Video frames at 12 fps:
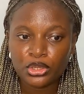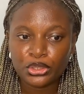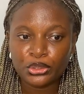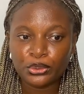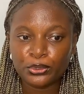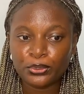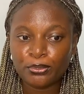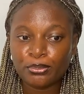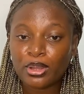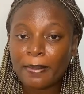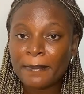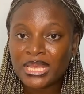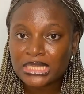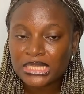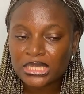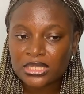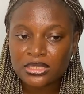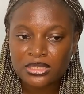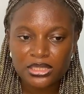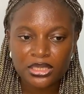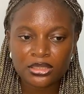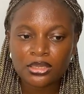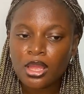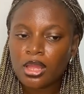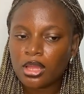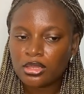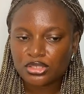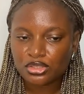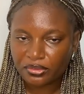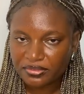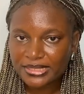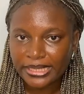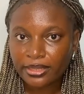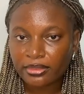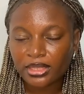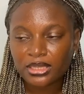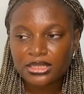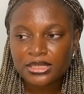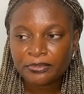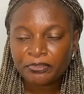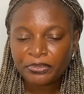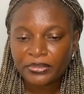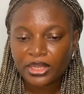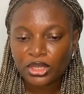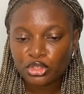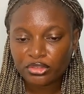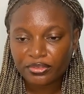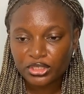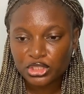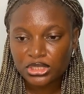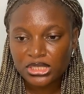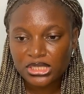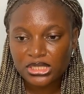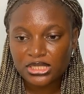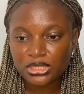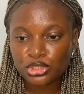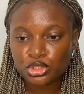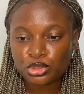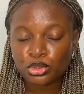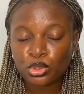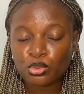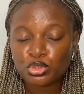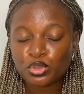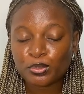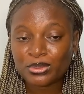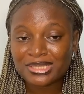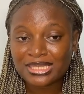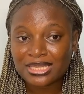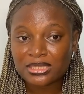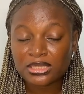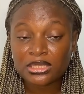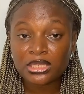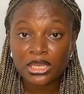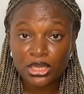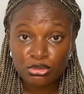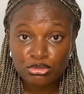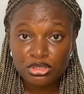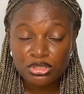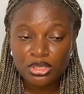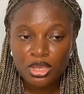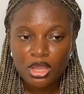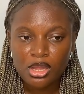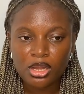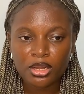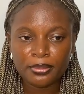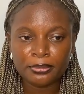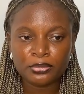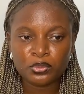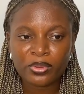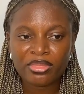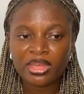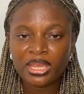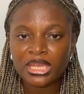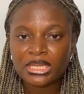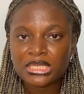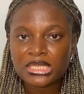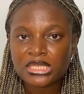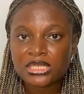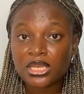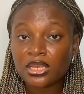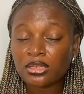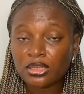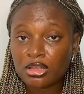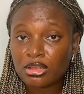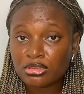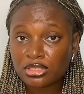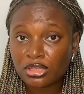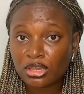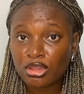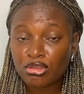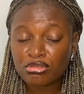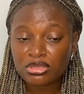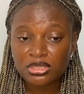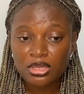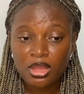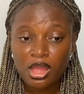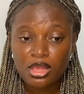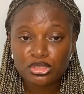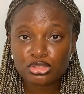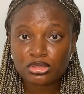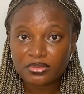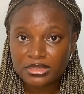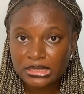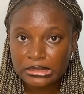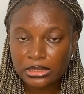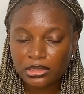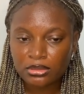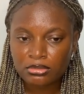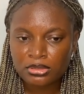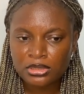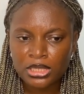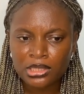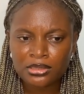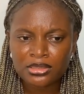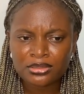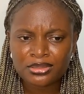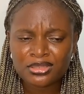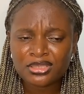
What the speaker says: book meetings and stuffs like that. A good virtual assistant should also possess skills, whether it's technical skills, soft skills, and